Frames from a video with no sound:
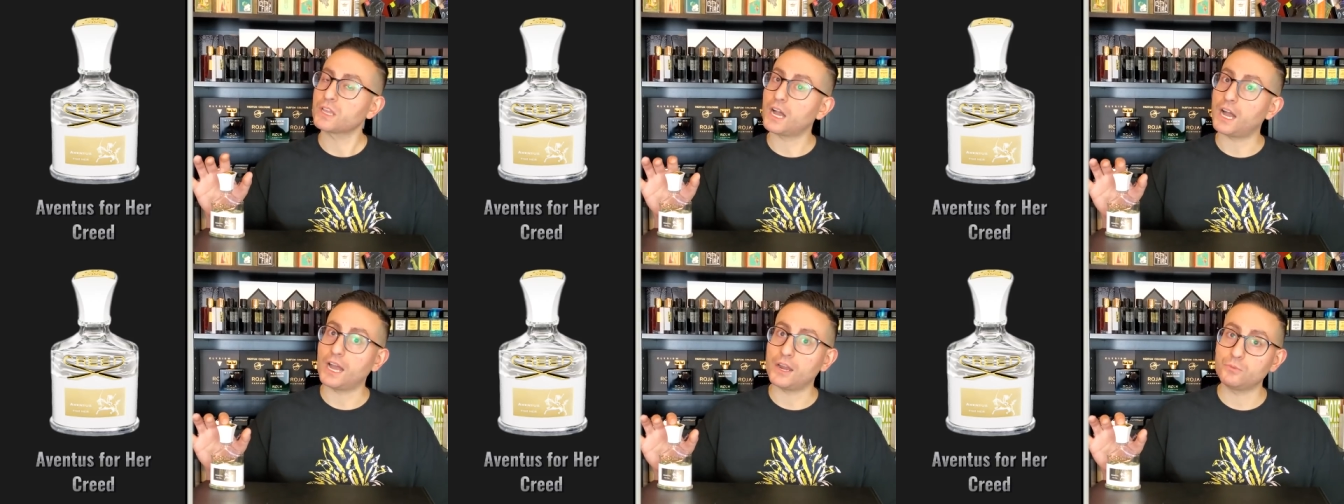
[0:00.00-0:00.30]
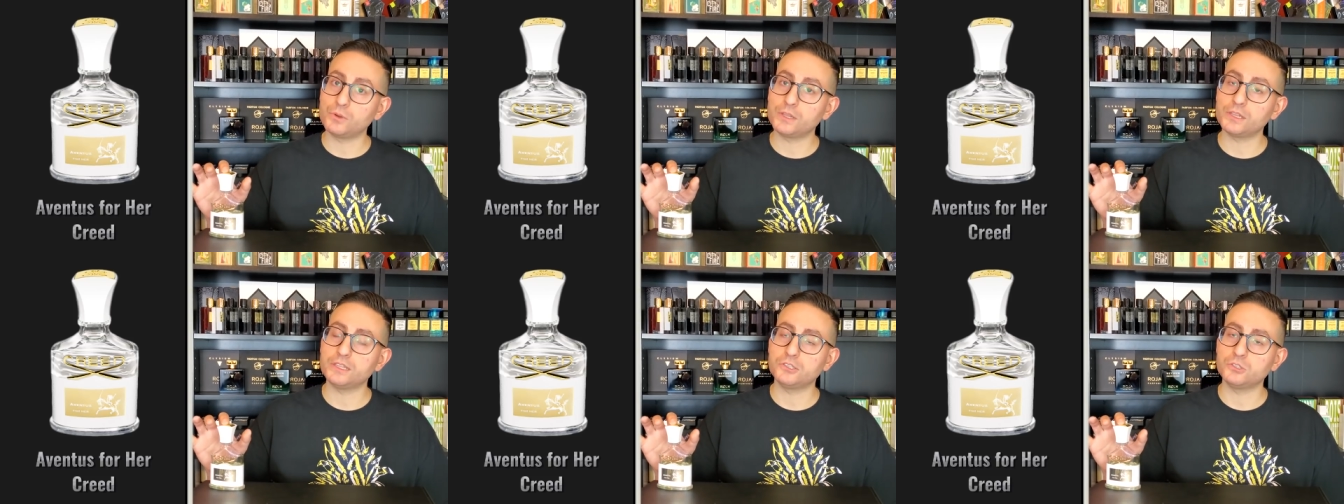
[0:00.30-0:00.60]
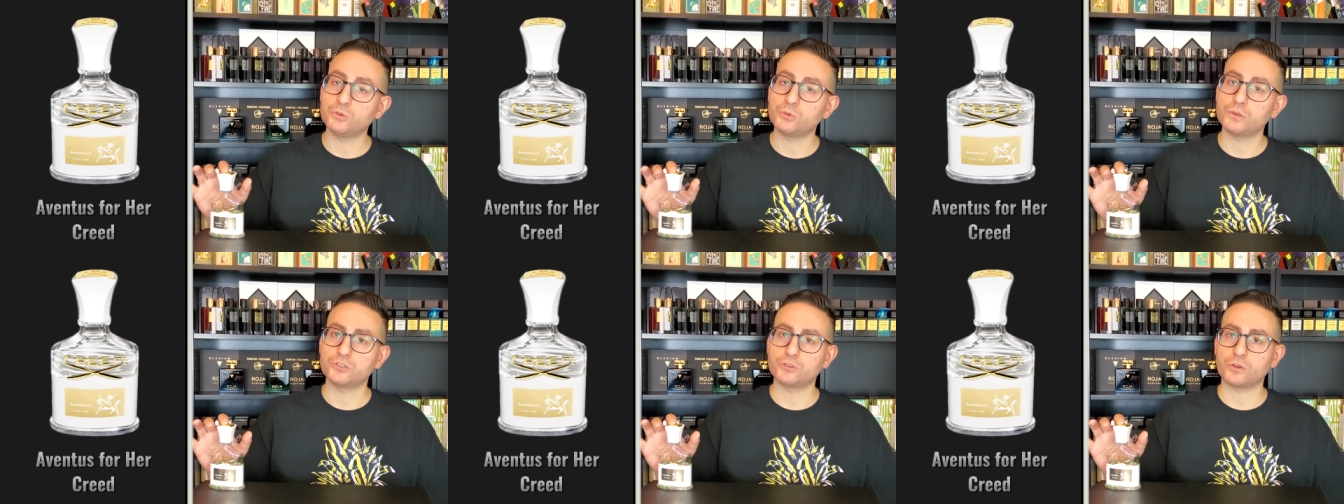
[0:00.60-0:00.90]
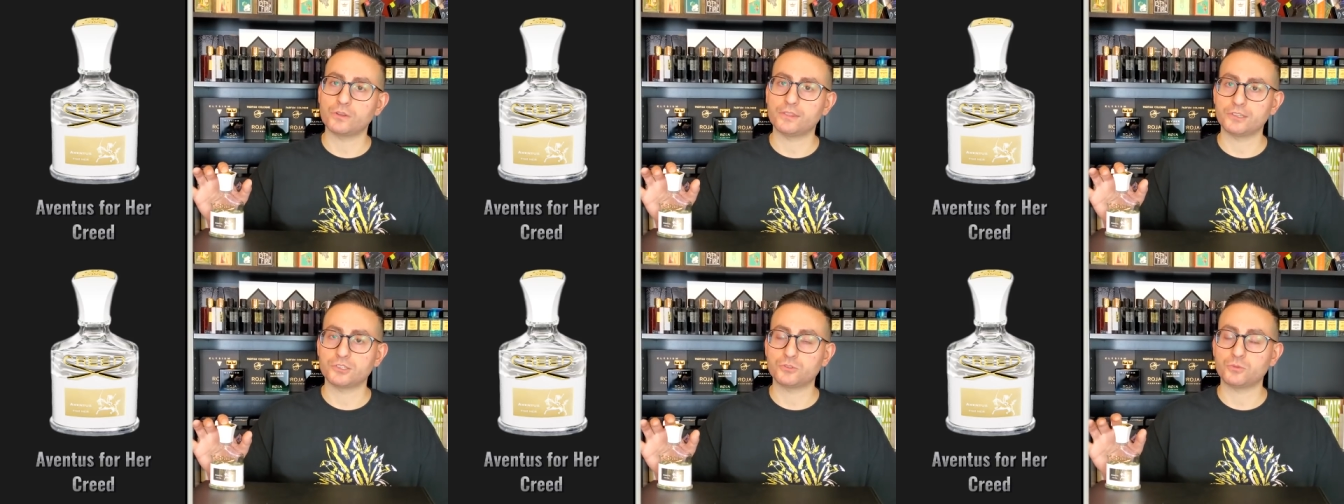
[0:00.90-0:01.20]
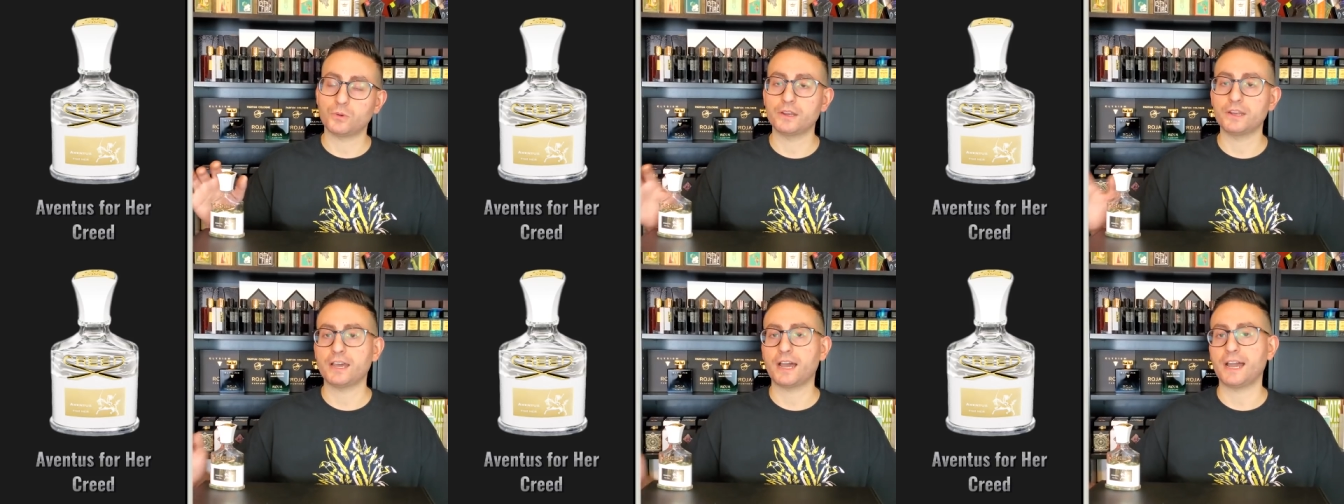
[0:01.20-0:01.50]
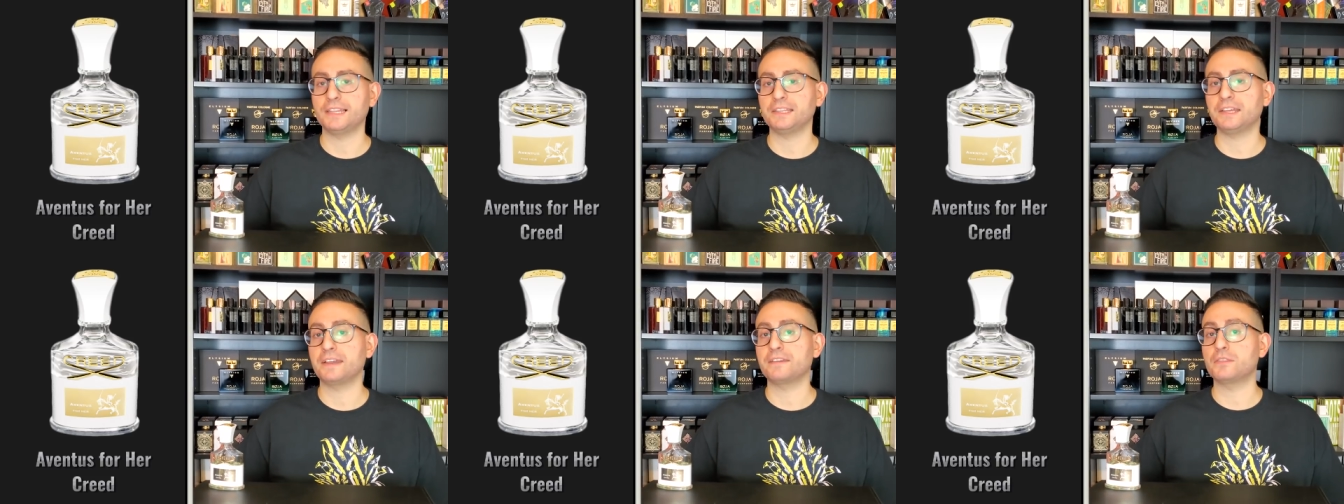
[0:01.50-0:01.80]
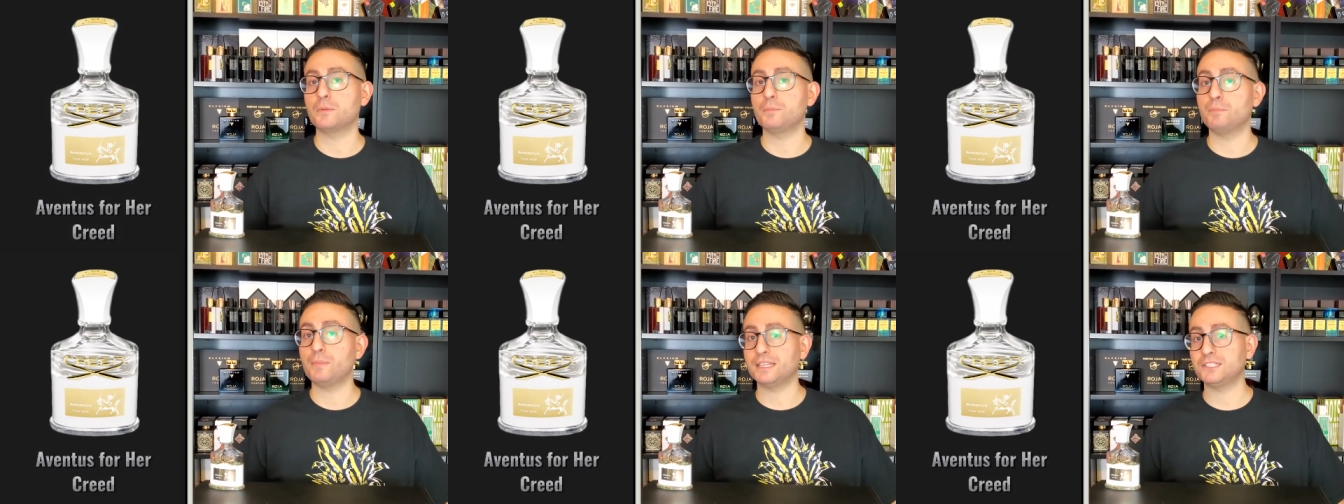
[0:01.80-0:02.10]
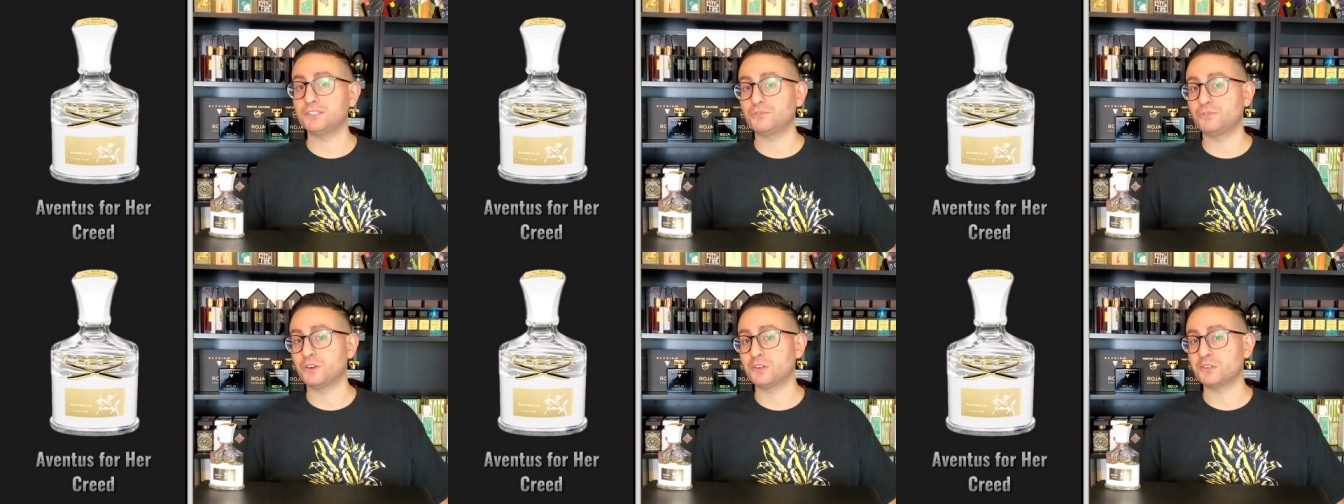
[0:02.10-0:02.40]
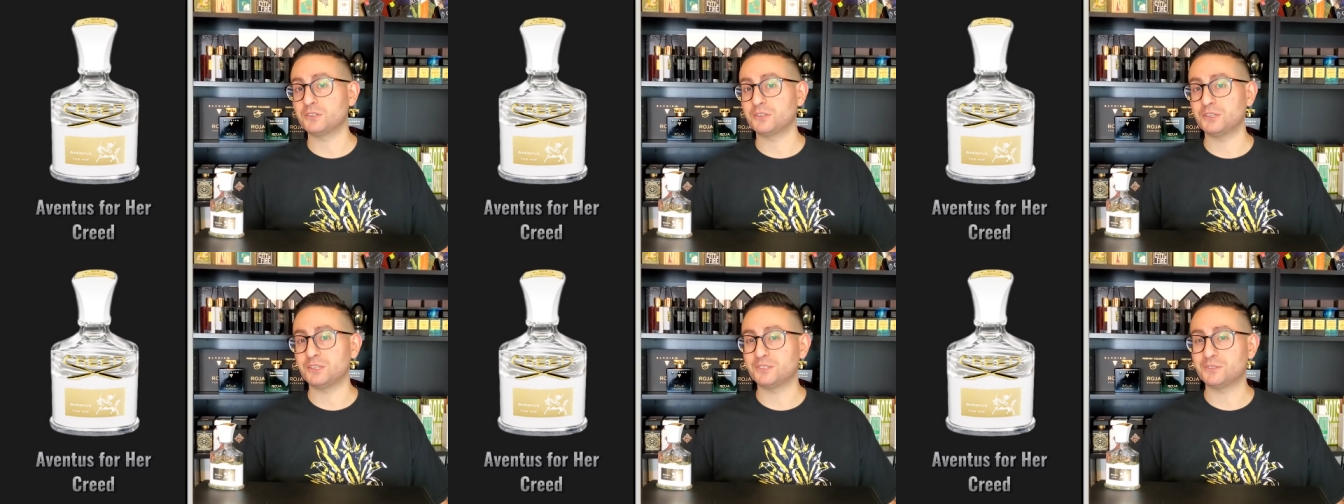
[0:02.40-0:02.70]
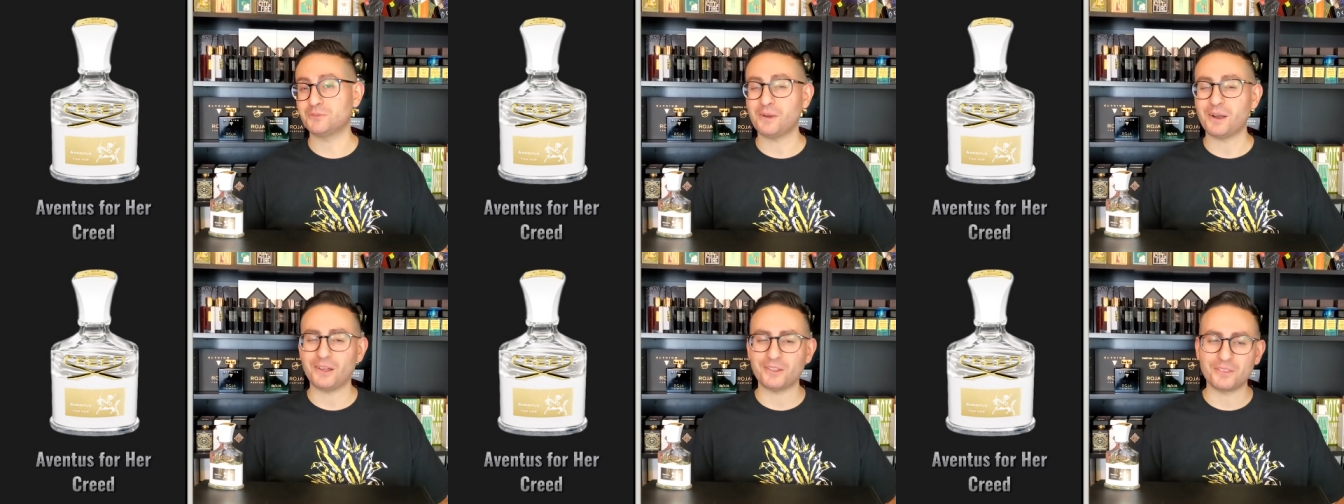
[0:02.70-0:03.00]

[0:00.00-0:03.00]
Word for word: I really do enjoy this one. I like the men's version as well.